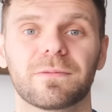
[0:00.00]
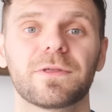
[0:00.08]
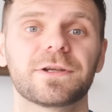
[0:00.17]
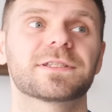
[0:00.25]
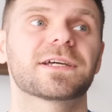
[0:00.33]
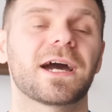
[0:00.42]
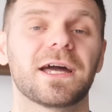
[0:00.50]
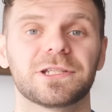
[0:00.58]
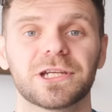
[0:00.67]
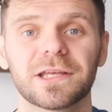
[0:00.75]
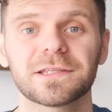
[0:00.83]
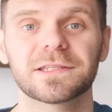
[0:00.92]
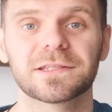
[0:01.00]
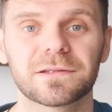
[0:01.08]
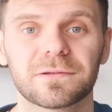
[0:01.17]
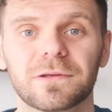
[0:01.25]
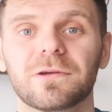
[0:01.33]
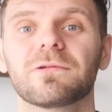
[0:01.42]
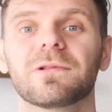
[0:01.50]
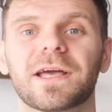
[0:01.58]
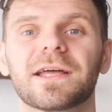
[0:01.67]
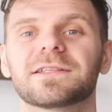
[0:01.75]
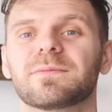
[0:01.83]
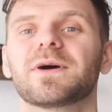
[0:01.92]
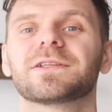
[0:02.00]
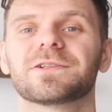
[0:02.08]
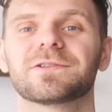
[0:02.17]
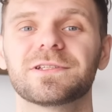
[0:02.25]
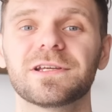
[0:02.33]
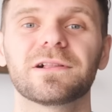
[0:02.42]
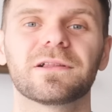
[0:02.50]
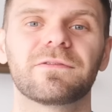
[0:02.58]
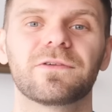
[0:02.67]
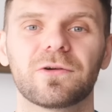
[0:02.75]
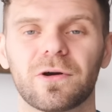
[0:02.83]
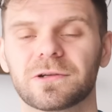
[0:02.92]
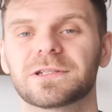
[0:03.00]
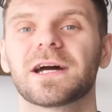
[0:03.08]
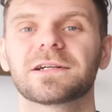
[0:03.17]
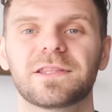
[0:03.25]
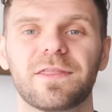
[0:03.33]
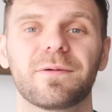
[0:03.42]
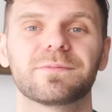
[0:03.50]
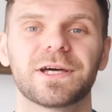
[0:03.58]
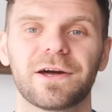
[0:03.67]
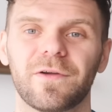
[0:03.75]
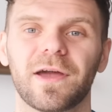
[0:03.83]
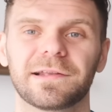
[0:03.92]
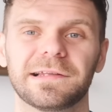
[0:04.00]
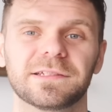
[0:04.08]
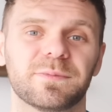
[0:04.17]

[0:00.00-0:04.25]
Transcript: There is a high chance you will get a better deal if you contact them directly,